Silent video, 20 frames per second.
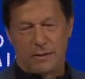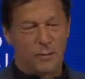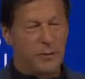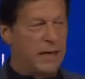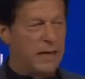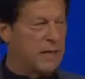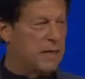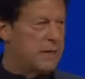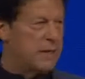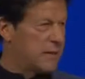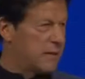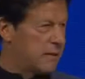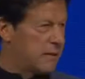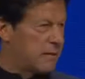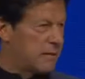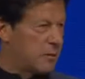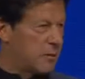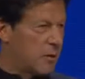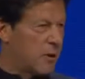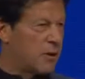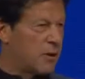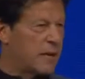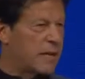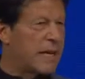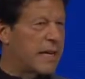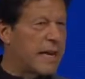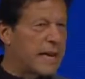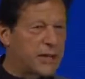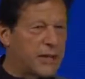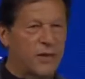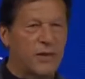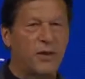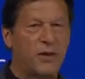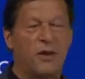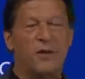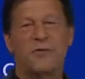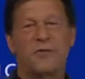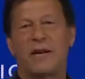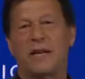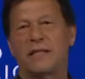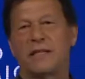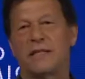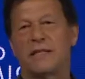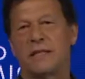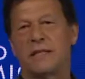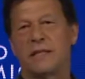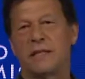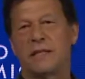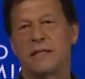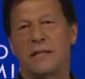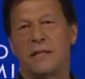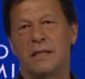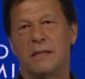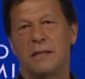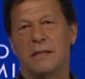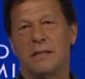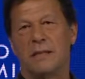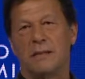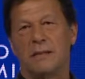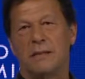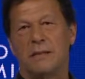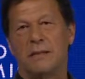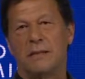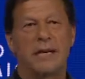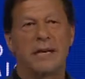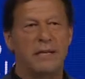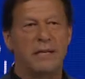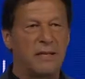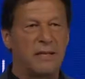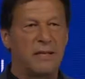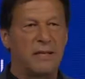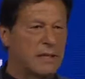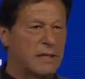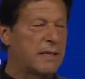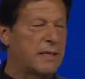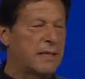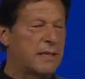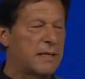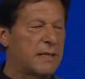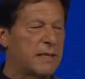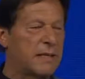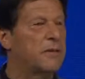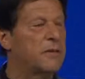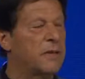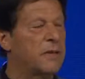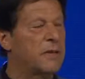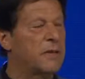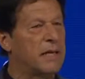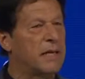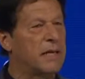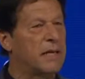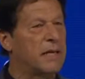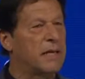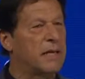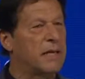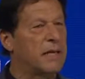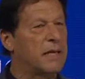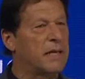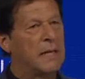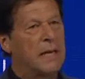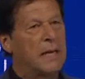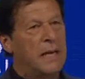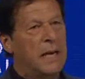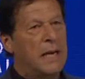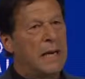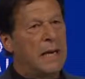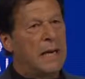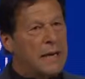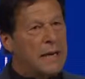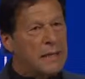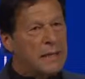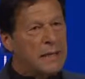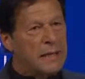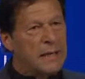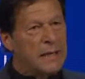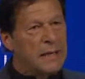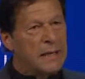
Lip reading: We had this called the Kalashnikov culture. We had drugs coming into the country. And